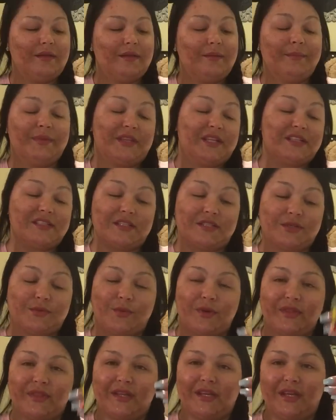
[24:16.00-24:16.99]
But this is the
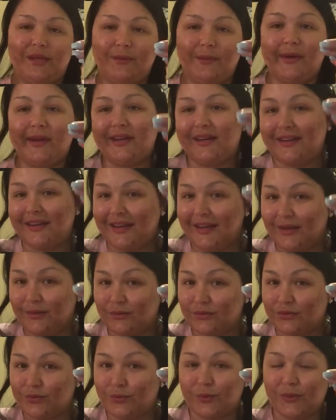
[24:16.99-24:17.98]
one that he wanted, and it
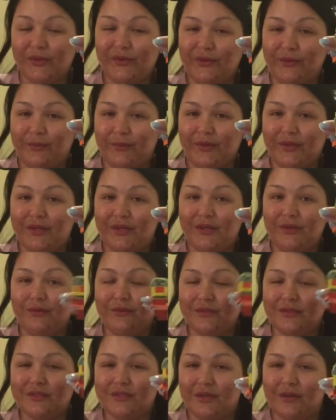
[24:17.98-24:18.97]
was really, really
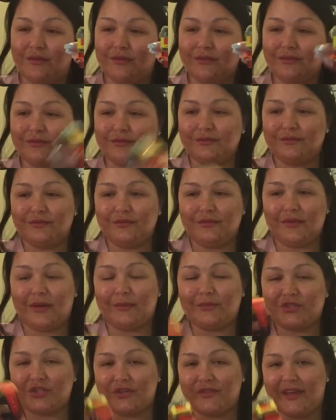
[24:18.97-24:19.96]
cute. So
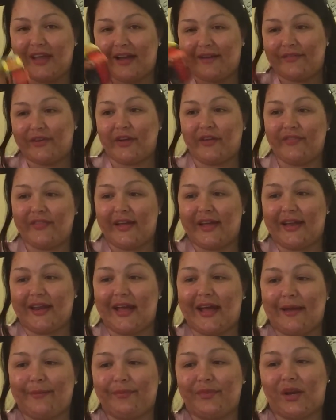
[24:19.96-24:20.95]
I'm sure they have it on that
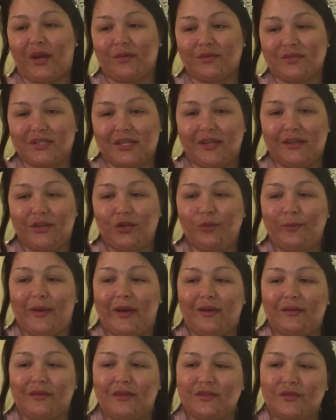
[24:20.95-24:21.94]
app that I was telling you
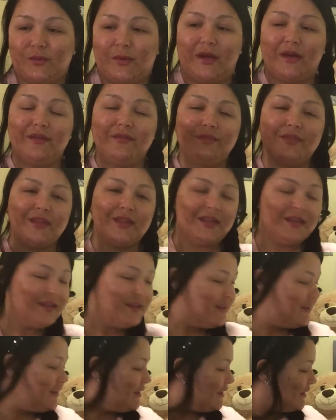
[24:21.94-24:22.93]
about as well.
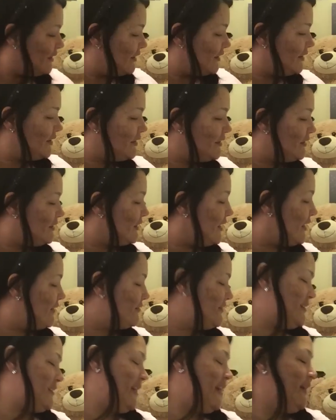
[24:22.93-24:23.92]
He
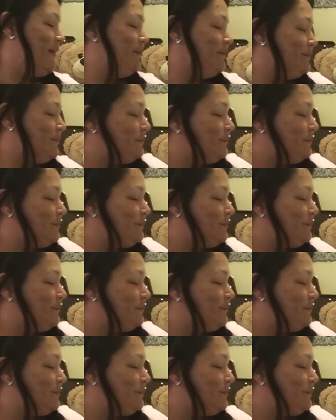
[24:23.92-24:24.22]
loved it.